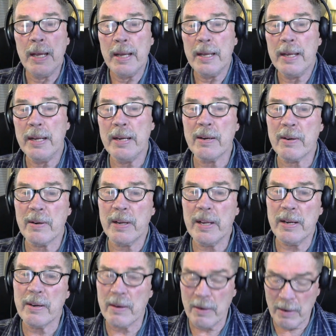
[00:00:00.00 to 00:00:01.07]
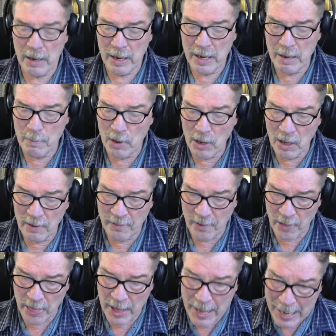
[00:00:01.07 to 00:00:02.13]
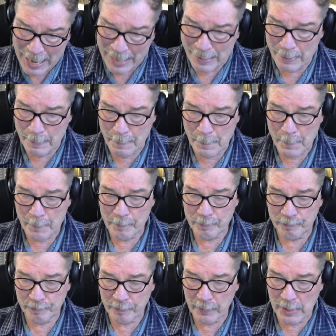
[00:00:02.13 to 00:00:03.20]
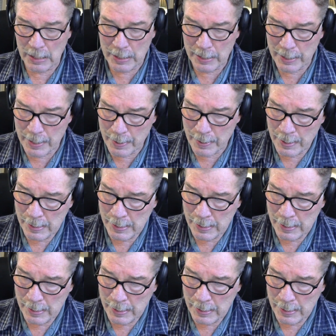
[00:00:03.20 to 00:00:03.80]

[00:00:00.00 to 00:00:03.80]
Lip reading: Here, I am all for that. Okay?